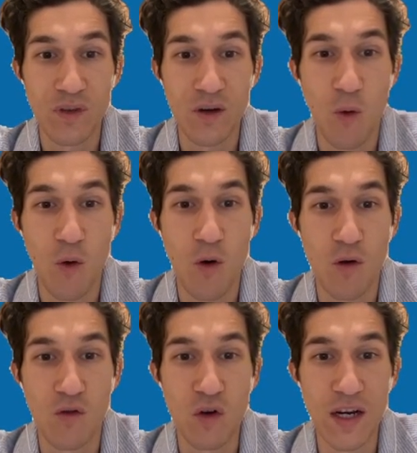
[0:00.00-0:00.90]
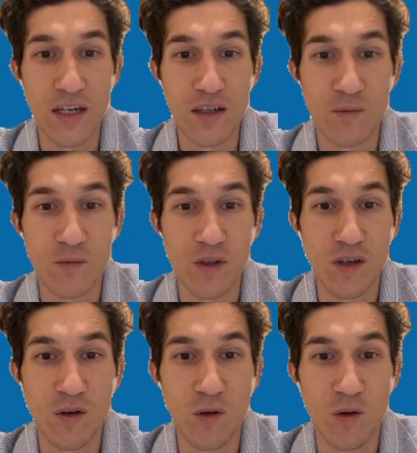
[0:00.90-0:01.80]
or grain and...
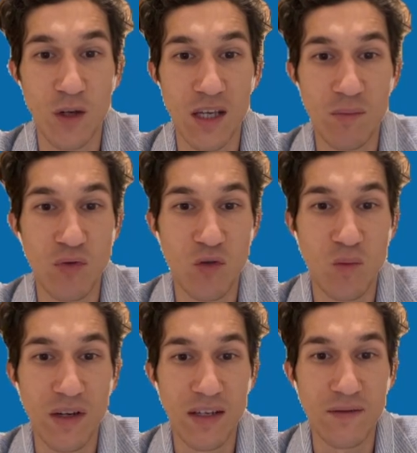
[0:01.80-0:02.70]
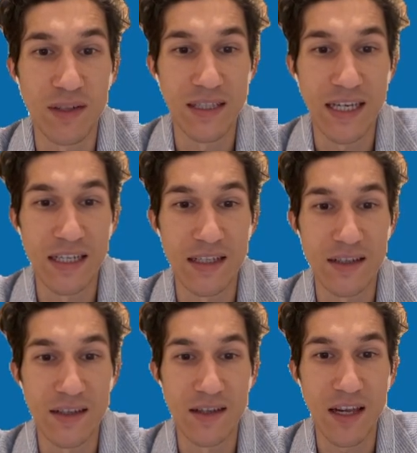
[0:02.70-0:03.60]
Oh, he probably will take...
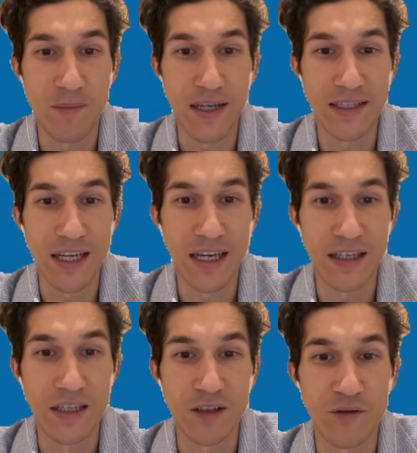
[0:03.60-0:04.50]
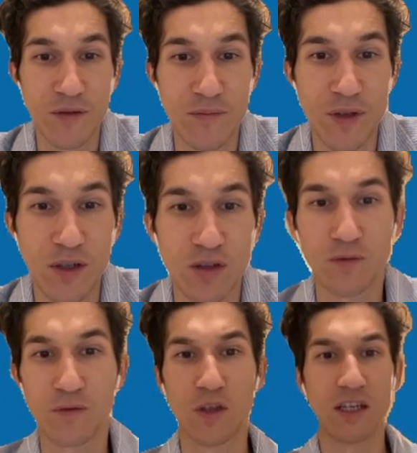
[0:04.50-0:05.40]
He might take this one because
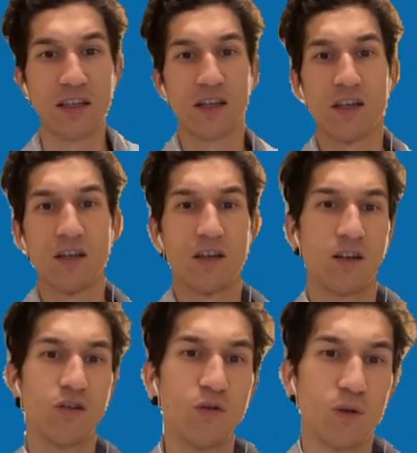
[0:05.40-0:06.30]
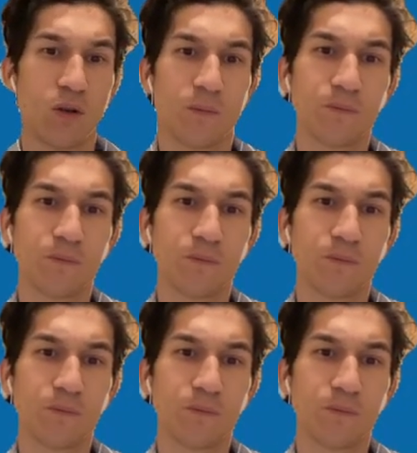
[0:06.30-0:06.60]
of the good